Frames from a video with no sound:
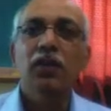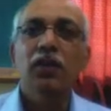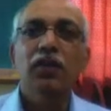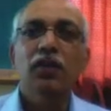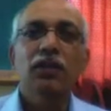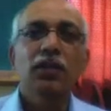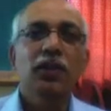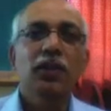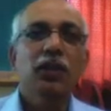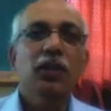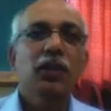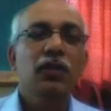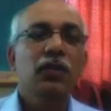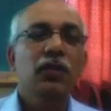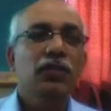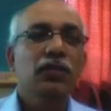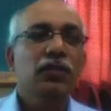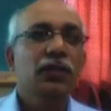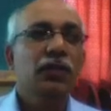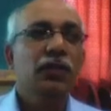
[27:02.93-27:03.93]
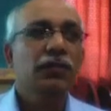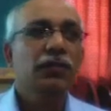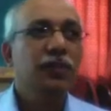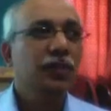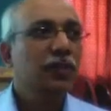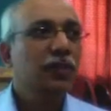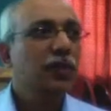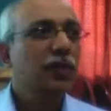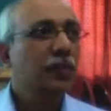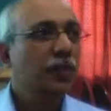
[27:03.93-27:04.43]
Second question is
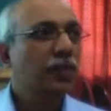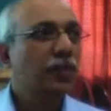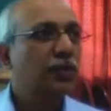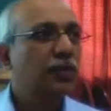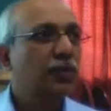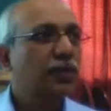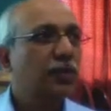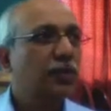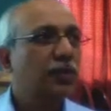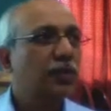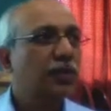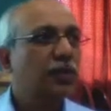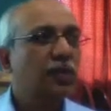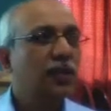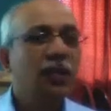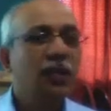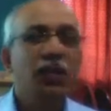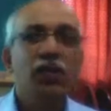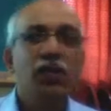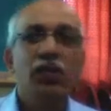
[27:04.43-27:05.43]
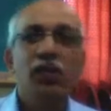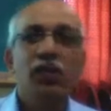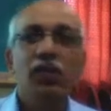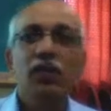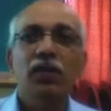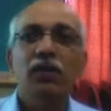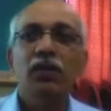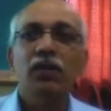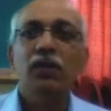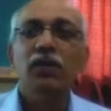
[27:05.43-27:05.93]
whether the processor is there or
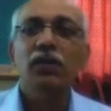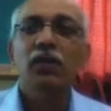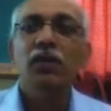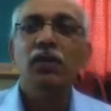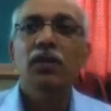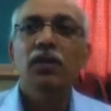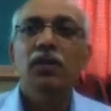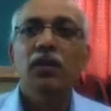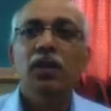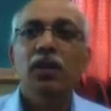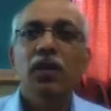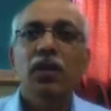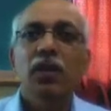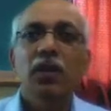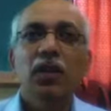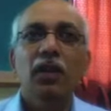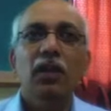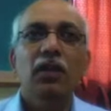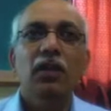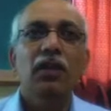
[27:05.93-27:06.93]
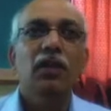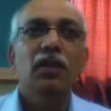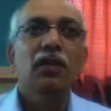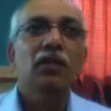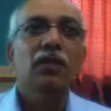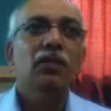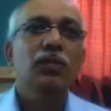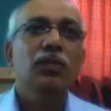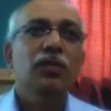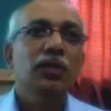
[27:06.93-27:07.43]
not, and the
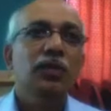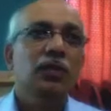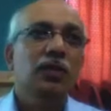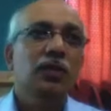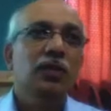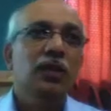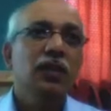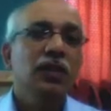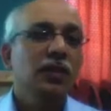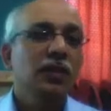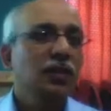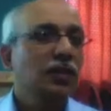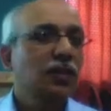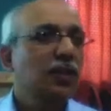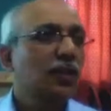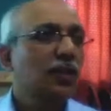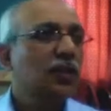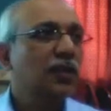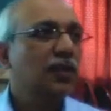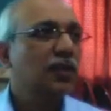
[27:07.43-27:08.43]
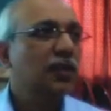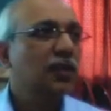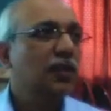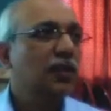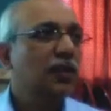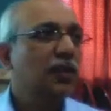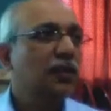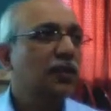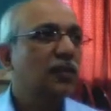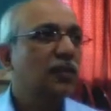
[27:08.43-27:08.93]
third question he said
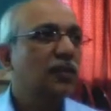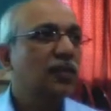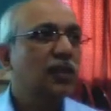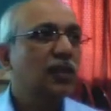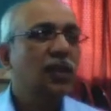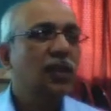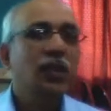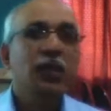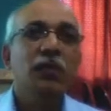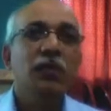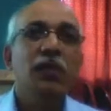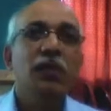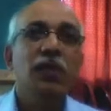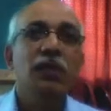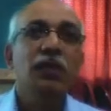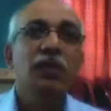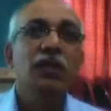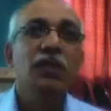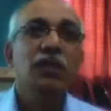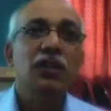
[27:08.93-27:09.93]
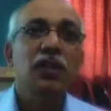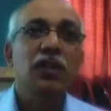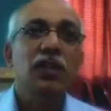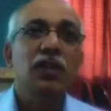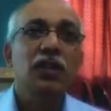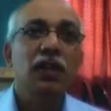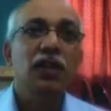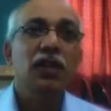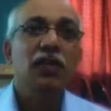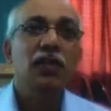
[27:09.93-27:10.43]
that real time constraints are
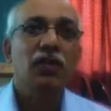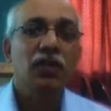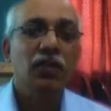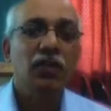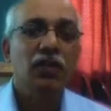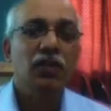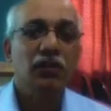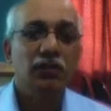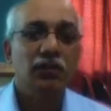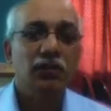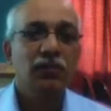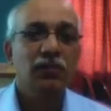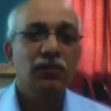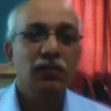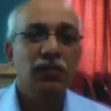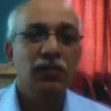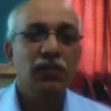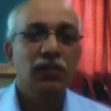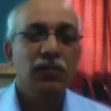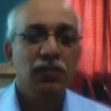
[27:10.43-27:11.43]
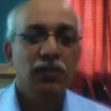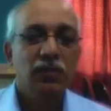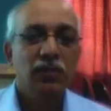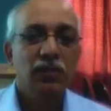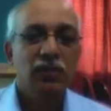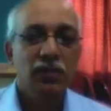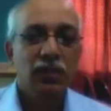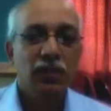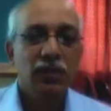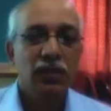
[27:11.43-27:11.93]
there or not,
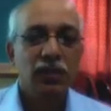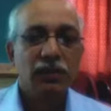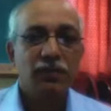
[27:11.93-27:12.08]
right.